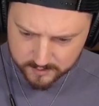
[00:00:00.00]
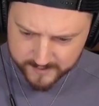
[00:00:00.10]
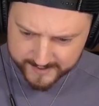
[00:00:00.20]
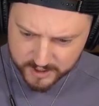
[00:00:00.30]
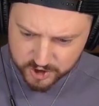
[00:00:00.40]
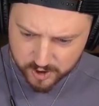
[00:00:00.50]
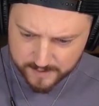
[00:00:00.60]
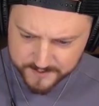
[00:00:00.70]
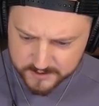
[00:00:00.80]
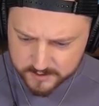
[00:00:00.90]
Mega Knight
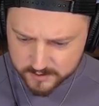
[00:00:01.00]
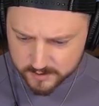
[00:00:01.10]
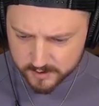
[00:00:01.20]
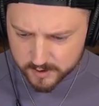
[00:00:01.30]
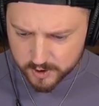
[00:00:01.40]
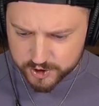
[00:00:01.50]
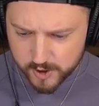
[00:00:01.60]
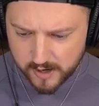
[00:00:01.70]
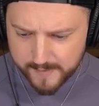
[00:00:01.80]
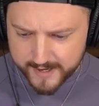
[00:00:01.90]
jumps.
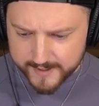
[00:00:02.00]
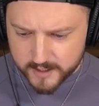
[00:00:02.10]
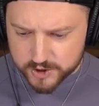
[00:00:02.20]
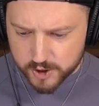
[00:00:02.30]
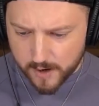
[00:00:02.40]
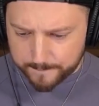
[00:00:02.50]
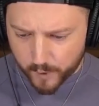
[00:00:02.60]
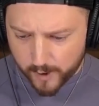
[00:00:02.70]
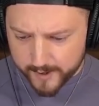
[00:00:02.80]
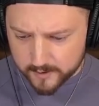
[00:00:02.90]
Jump, Mega Knight, jump,
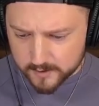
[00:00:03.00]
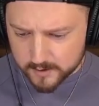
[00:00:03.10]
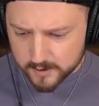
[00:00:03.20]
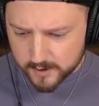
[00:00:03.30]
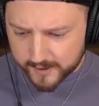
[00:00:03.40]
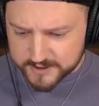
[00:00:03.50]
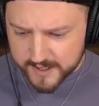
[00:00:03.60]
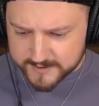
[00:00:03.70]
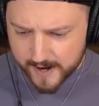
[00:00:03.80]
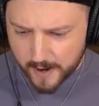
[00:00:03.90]
boy. Get to
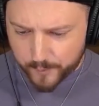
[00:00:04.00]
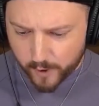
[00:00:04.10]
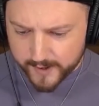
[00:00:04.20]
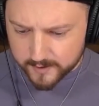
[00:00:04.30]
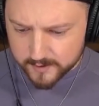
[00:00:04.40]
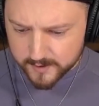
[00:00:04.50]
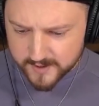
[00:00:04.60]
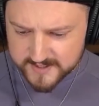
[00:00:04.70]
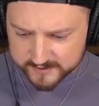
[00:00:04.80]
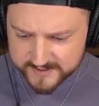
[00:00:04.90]
that tire, boy.
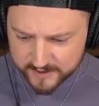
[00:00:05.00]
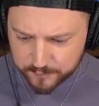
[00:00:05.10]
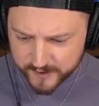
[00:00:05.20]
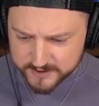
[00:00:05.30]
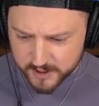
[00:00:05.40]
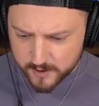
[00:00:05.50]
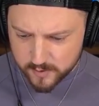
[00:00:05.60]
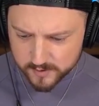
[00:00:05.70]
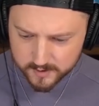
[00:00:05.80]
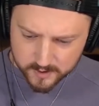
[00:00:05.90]
Skeletons get there, please,
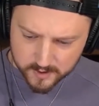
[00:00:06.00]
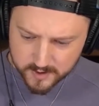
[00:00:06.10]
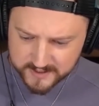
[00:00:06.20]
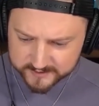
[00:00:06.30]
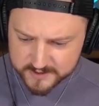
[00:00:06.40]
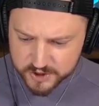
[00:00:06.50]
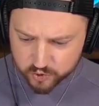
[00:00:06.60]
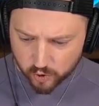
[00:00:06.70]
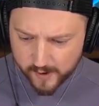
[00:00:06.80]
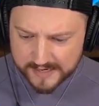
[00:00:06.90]
too. Skeletons
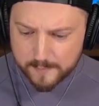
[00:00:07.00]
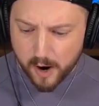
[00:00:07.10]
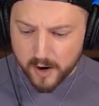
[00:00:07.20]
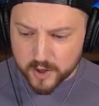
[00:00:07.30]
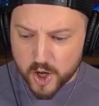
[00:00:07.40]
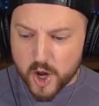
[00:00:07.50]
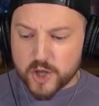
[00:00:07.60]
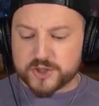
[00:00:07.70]
destroy, come on.